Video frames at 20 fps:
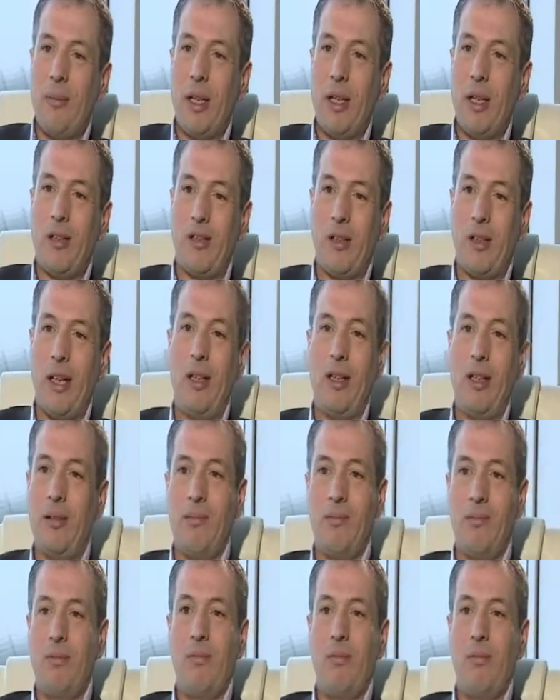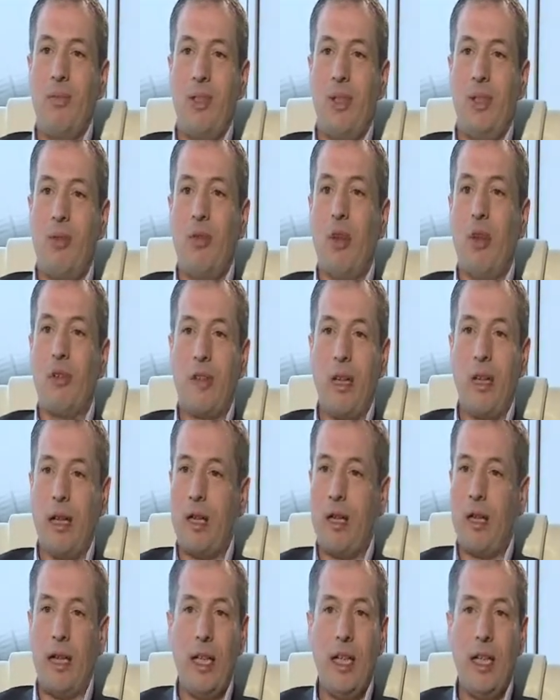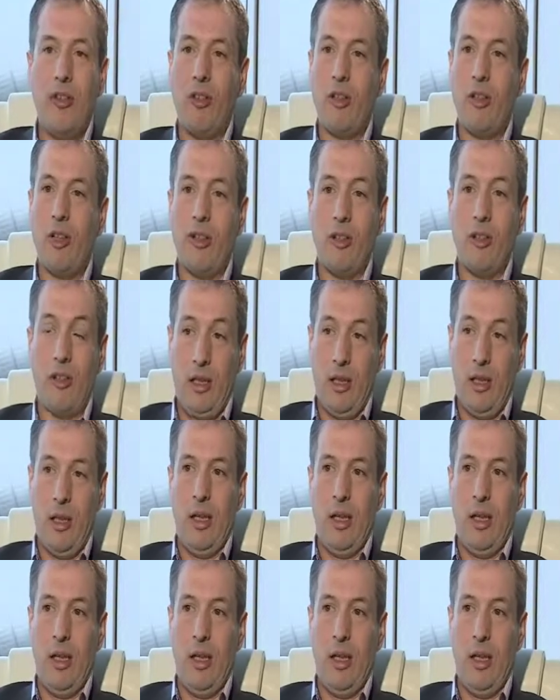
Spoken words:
because then you've lost that cohesion and